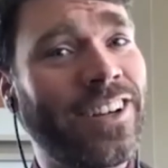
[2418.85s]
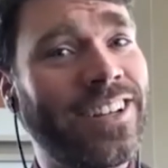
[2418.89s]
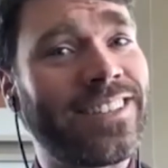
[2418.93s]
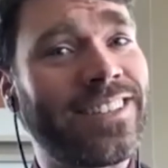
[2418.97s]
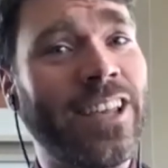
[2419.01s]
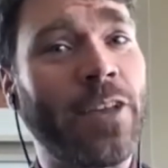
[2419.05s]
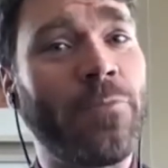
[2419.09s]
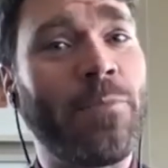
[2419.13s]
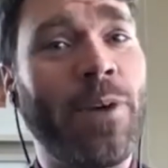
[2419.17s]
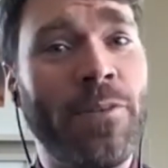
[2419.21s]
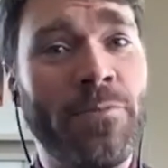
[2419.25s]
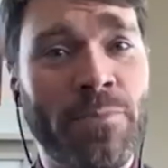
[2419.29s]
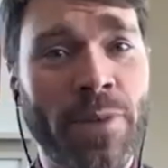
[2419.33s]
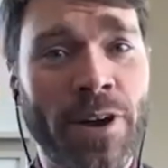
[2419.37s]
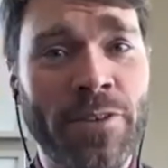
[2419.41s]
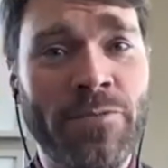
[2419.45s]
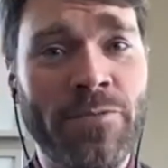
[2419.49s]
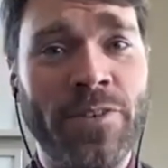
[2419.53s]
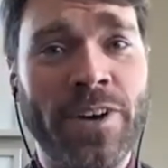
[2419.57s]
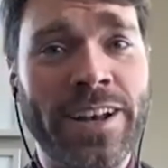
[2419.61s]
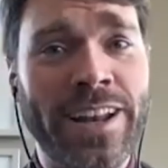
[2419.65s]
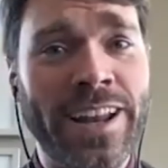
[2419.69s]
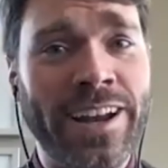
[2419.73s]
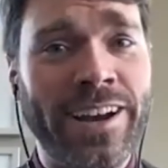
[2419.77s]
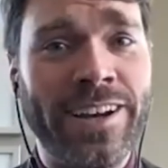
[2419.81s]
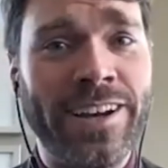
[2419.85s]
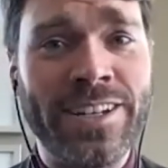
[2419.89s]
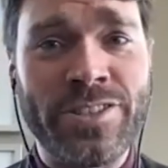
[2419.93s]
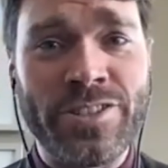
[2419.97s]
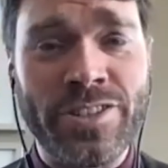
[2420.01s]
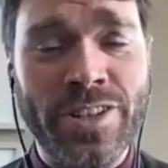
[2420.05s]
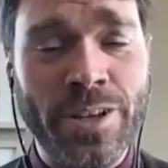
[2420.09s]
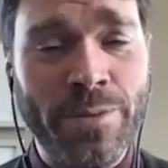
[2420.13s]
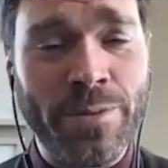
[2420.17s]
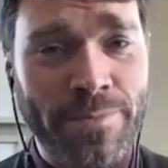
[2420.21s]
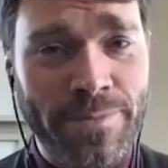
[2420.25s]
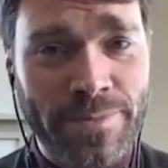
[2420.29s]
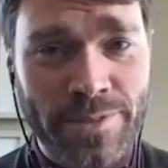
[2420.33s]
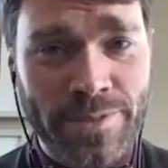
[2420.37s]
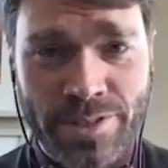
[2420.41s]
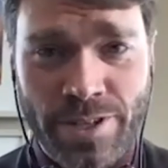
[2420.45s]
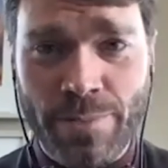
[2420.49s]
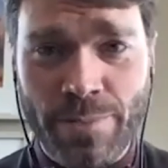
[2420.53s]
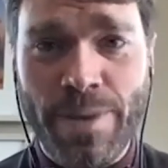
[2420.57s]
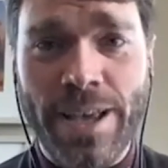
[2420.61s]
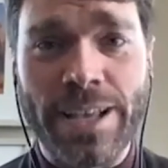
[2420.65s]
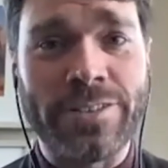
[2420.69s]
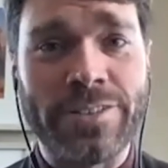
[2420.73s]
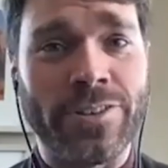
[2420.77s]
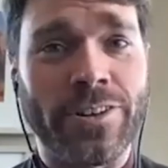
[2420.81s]
to say. My my friend Erin, she she
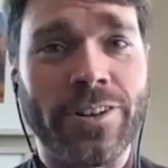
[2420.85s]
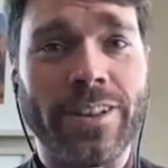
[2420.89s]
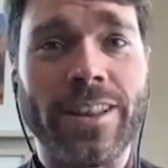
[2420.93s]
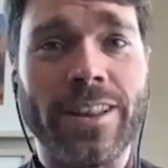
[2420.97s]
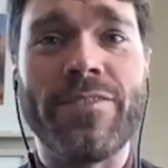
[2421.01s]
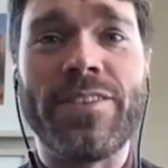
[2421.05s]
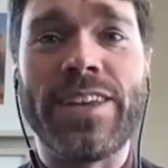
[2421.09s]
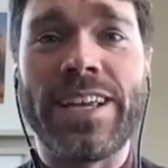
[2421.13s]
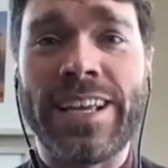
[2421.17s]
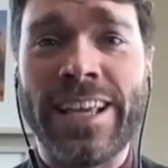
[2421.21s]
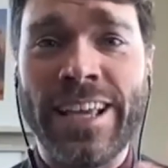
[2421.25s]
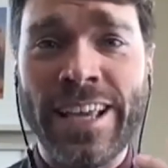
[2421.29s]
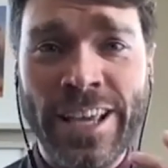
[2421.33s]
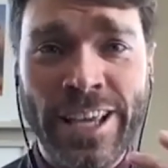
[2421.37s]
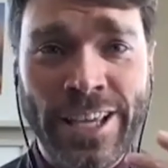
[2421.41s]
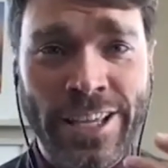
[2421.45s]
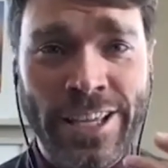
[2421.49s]
makes her living